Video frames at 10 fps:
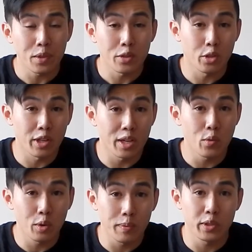Today we
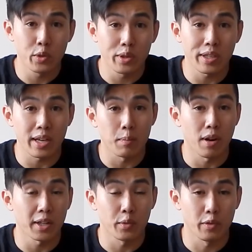will be doing a
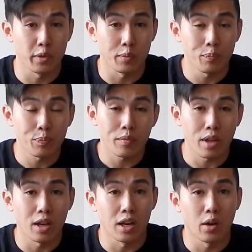product review.
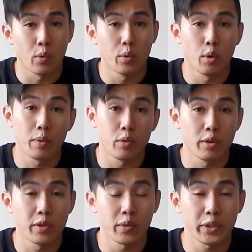We will be
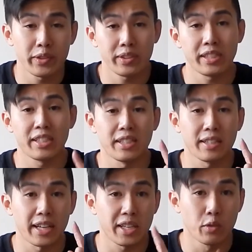reviewing the
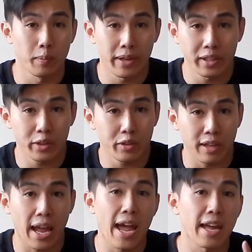Nike ROMALEOS
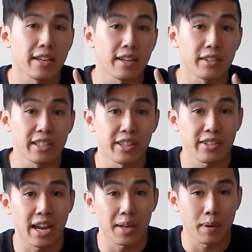and Adidas
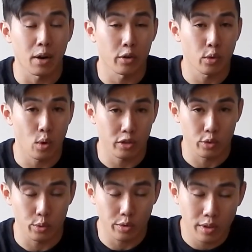ADIPOWERS squat
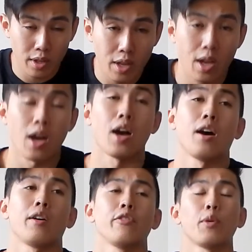shoes.
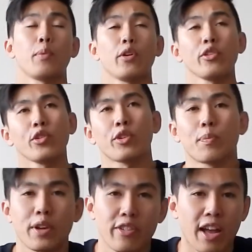From personal
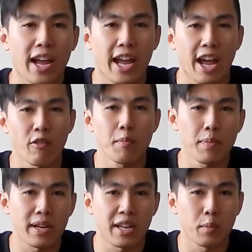experience, I haven't
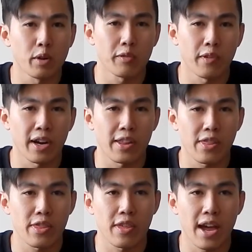been able to
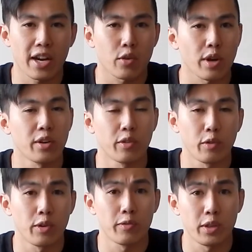find that great of a
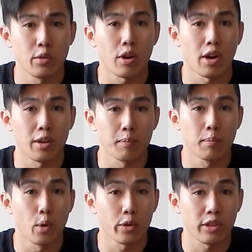review on
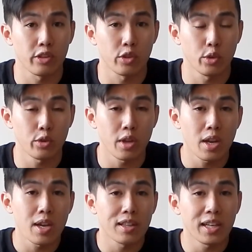both the shoes,
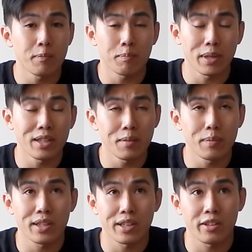mainly
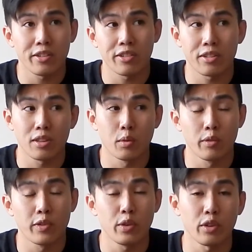because the
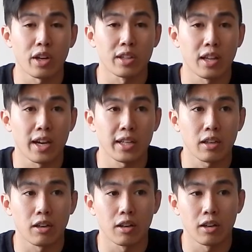reviews online
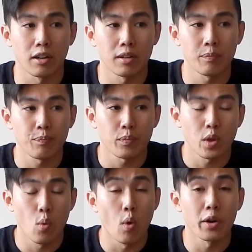are
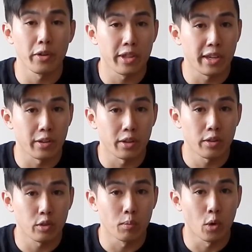one or the other.
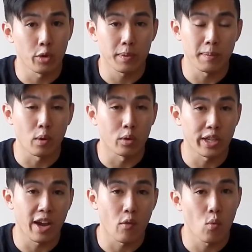So most people only
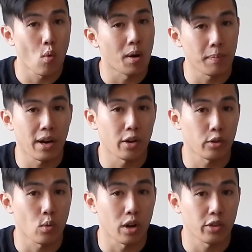have one pair of
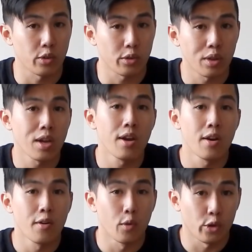squat shoes.
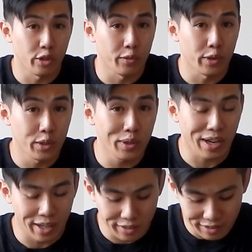Fortunately for you
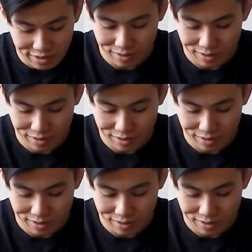guys,